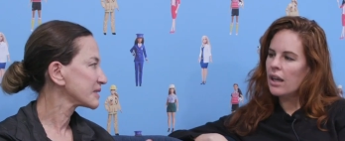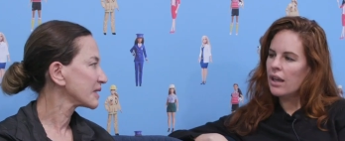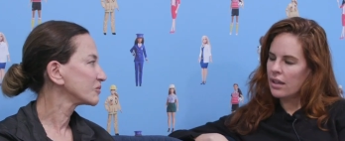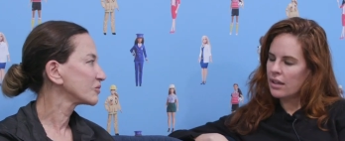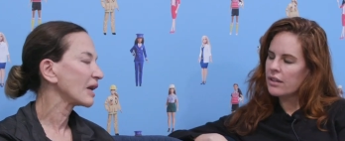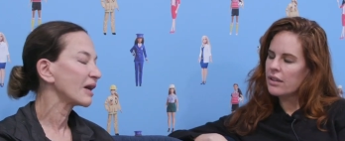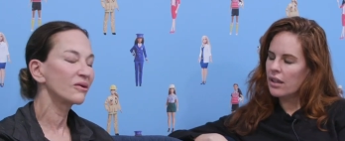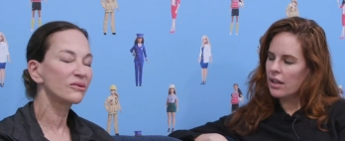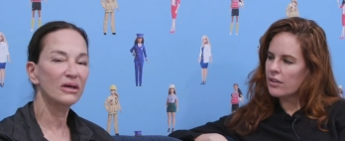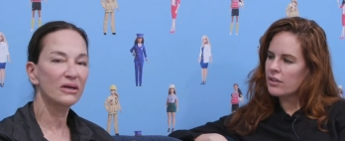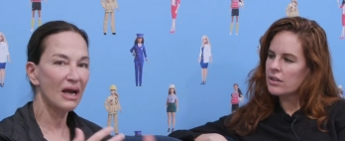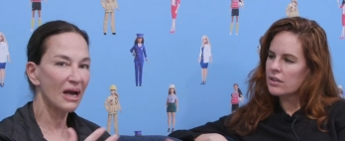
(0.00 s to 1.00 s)
Speaker 1: yeah. and how,
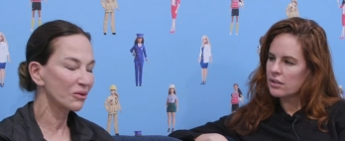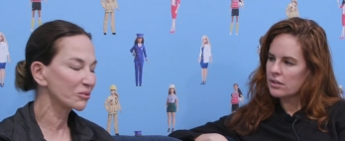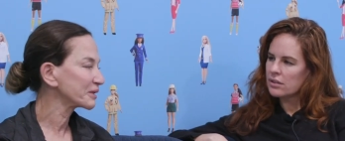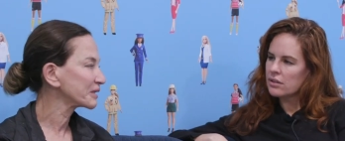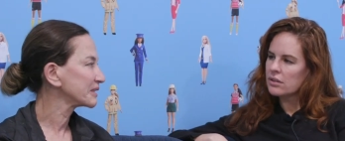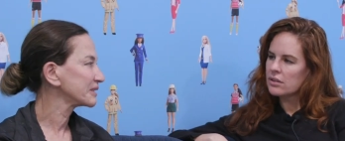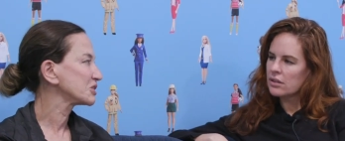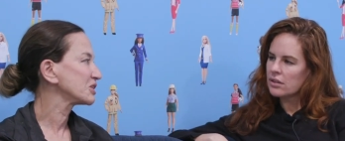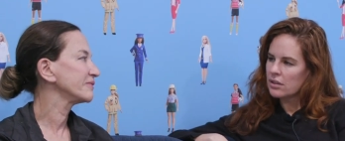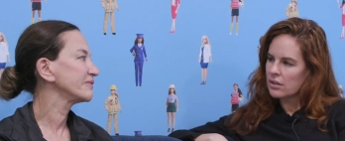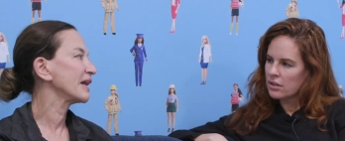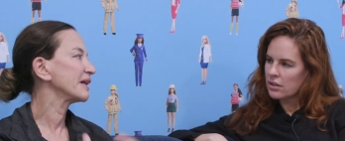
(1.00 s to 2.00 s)
yeah. are, how are we going to
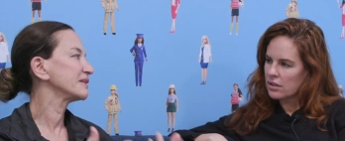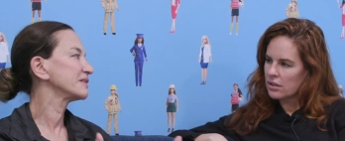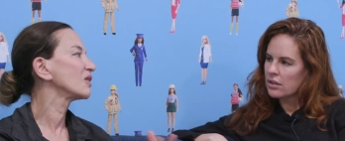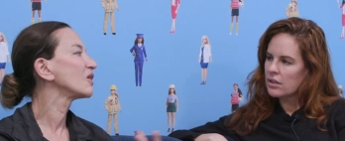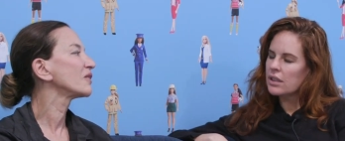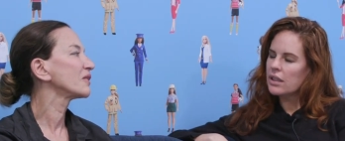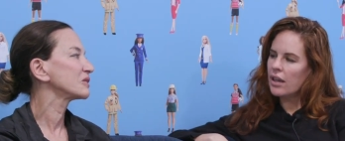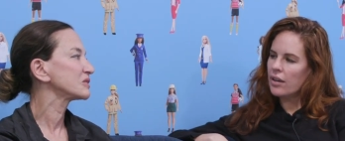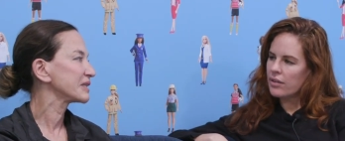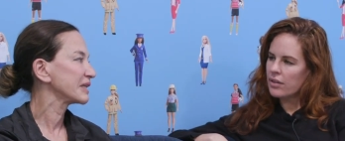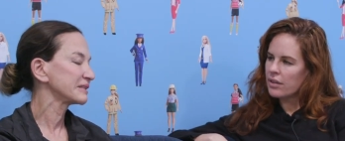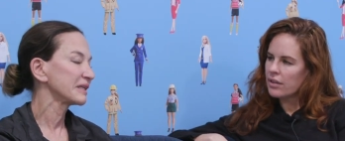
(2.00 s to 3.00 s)
achieve that and all yeah.
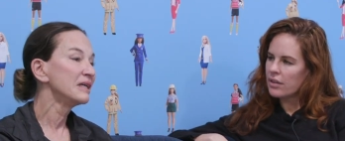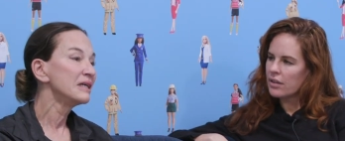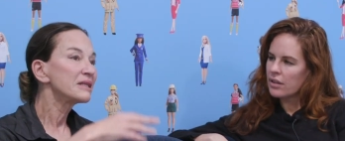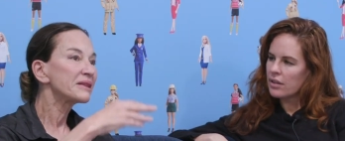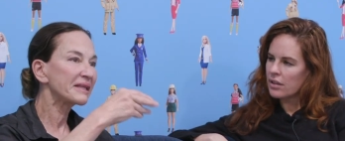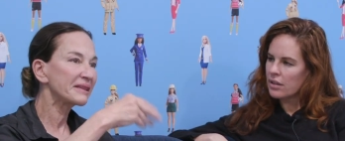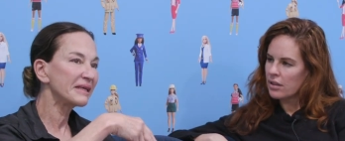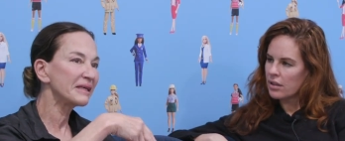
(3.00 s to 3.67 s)
those things. Like